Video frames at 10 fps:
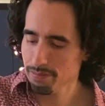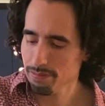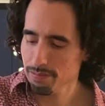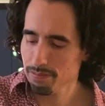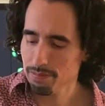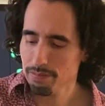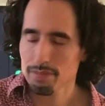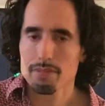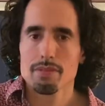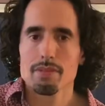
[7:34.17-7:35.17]

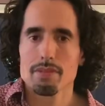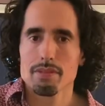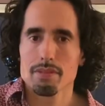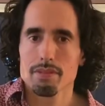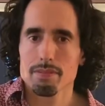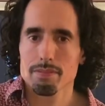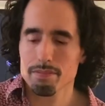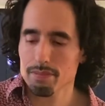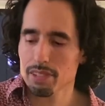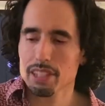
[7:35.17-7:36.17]

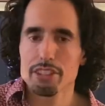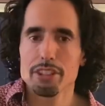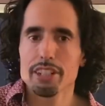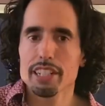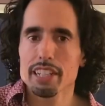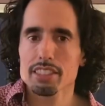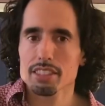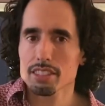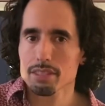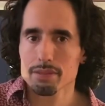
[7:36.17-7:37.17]
Then your
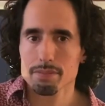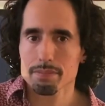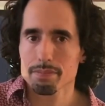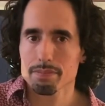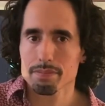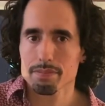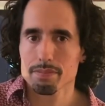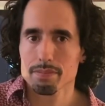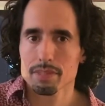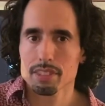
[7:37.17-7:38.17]
index,
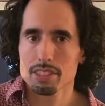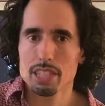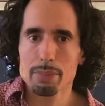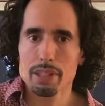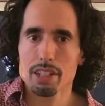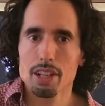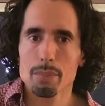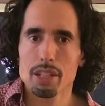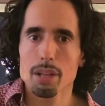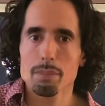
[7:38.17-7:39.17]
same thing
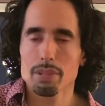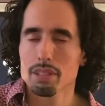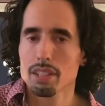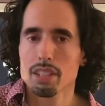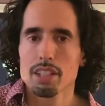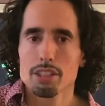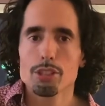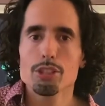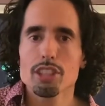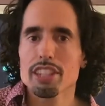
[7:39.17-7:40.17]
coming up.
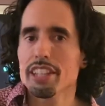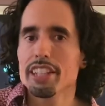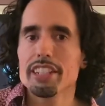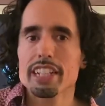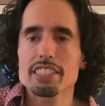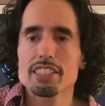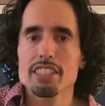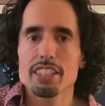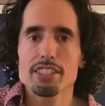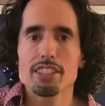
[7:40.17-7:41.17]
Usually the index is
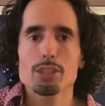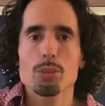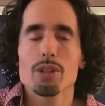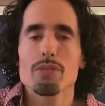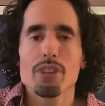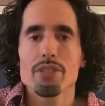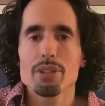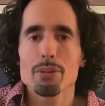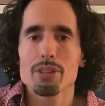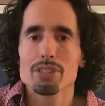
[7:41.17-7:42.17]
the easiest one for
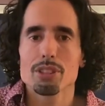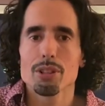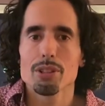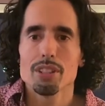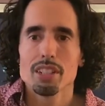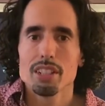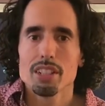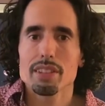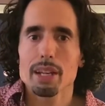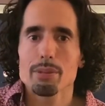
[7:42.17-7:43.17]
everyone, so
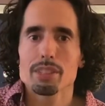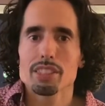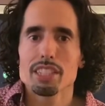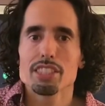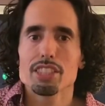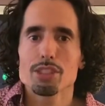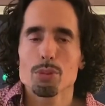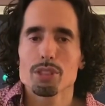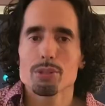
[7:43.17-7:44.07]
that one is the easiest one to